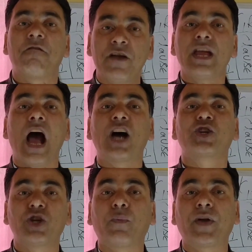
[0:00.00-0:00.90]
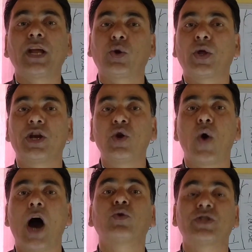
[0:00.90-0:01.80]
We are shifting to the
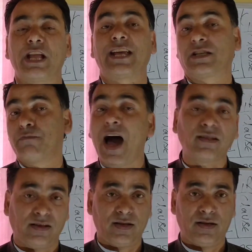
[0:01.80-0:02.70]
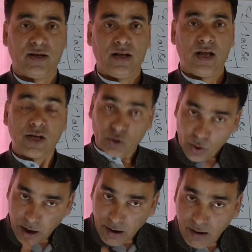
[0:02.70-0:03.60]
new house next month.
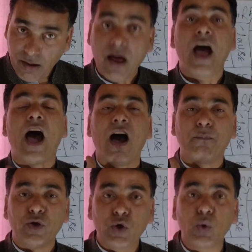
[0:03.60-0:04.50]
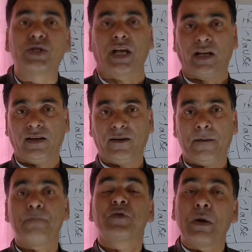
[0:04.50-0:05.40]
So here I'm using
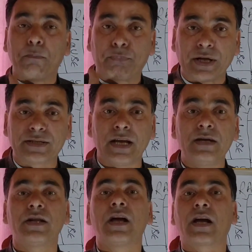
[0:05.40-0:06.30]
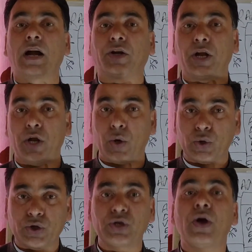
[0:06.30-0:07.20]
present
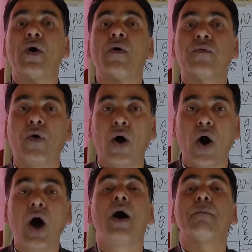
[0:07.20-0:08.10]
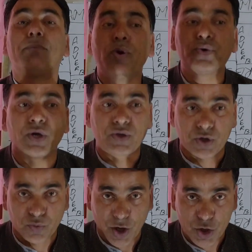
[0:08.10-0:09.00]
continuous for future
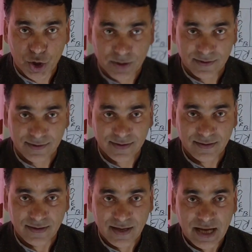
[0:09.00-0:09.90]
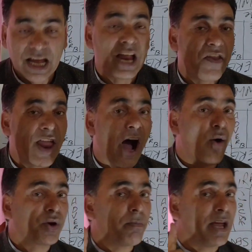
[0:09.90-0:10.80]
situations.
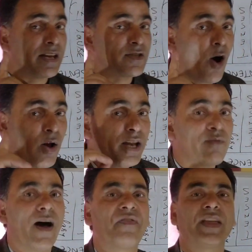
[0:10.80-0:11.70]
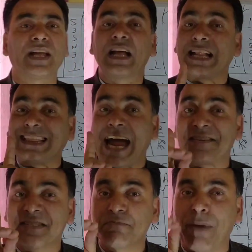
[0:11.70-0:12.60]
Now remains only one thing
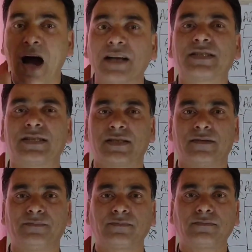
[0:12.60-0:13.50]
that is past.